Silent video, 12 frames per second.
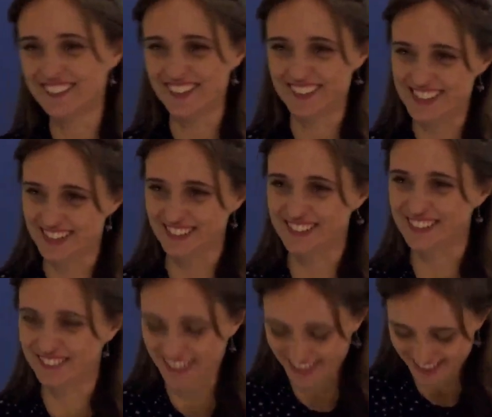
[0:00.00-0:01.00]
where we
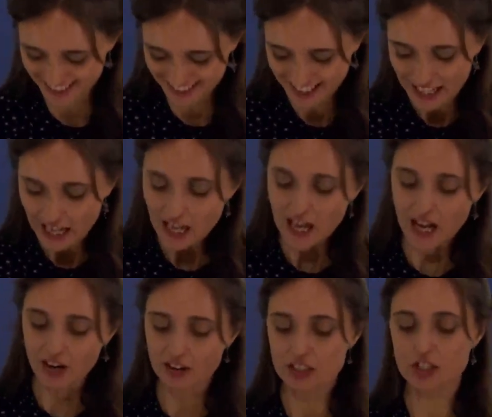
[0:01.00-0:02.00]
talked about it
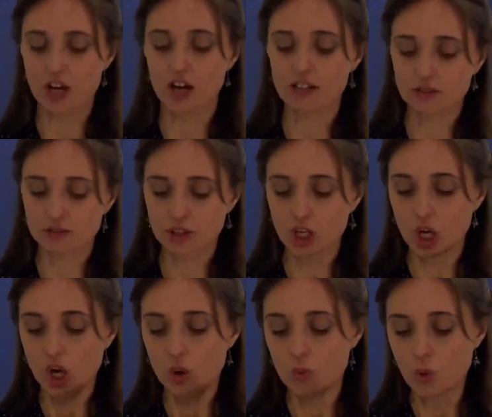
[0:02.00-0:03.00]
are entitled
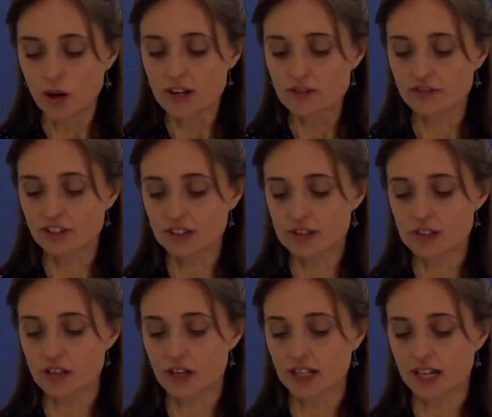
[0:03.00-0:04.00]
What It
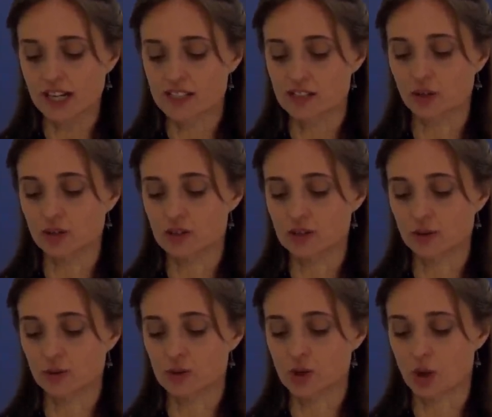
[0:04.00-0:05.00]
Feels Like as God's
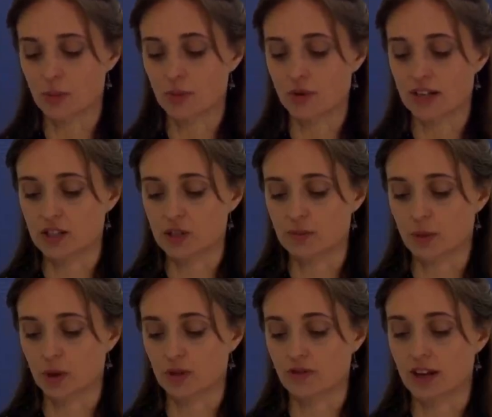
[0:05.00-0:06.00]
Laws Operate to
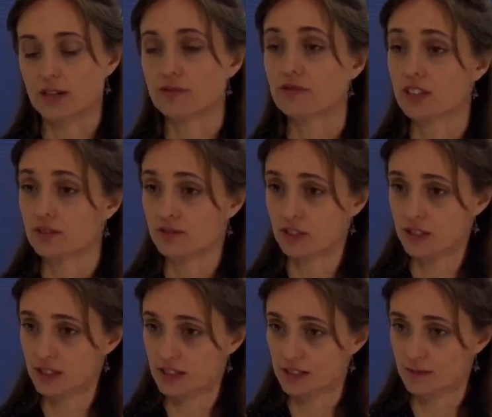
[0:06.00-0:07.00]
Motivate
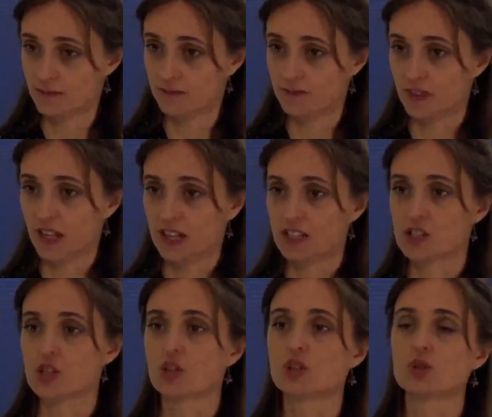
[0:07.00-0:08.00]
Forgiveness. Yes.
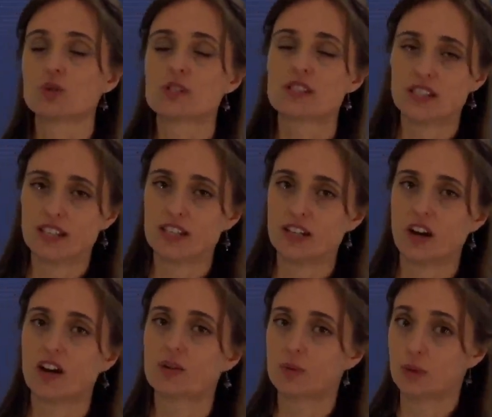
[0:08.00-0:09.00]
So you'll see
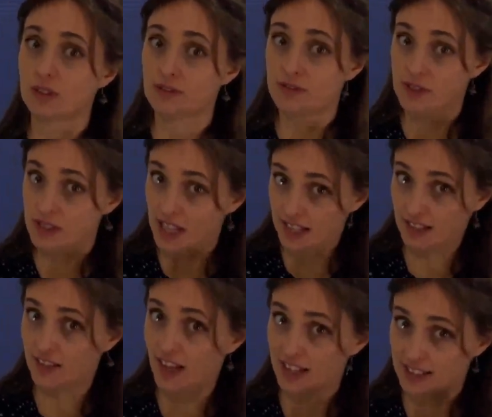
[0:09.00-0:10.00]
I will have
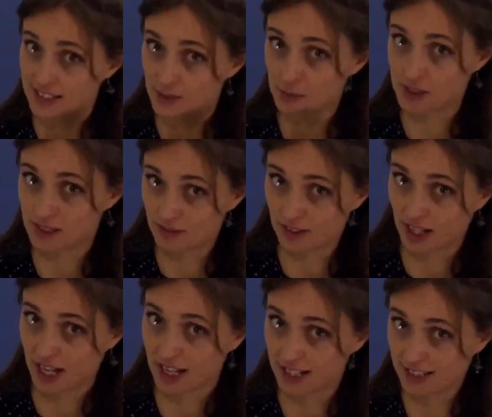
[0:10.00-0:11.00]
said that
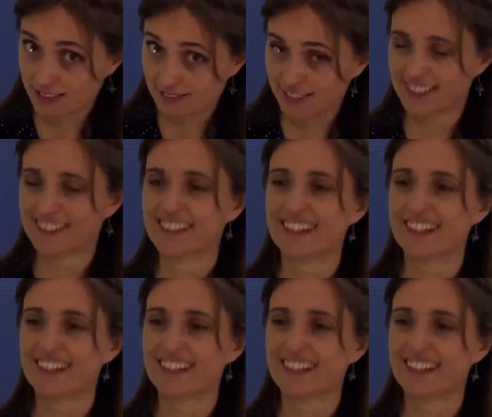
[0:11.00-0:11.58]
specific heading